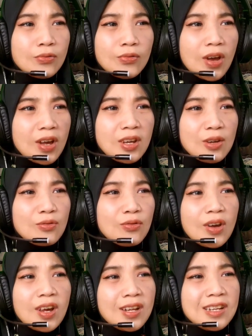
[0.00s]
very
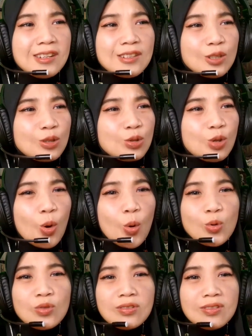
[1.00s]

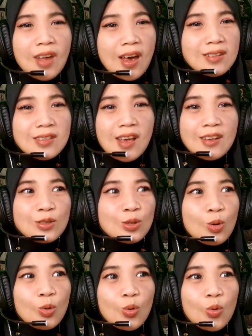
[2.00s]
so nice and
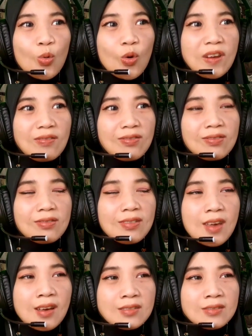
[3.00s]
so great
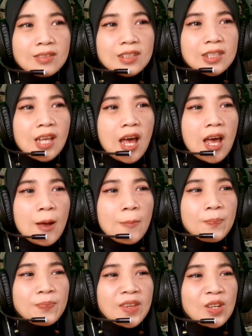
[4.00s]
dance,
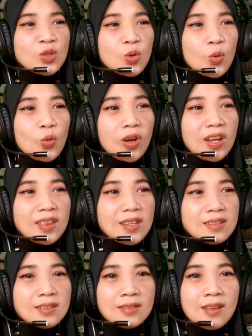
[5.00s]
so
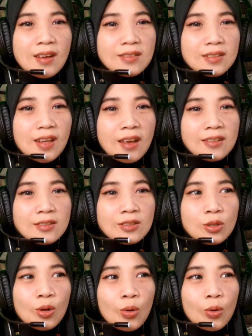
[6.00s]
greatest dance, and
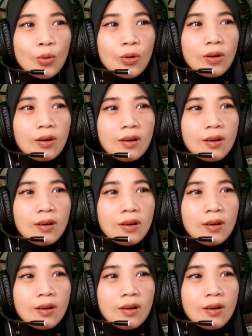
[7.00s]
so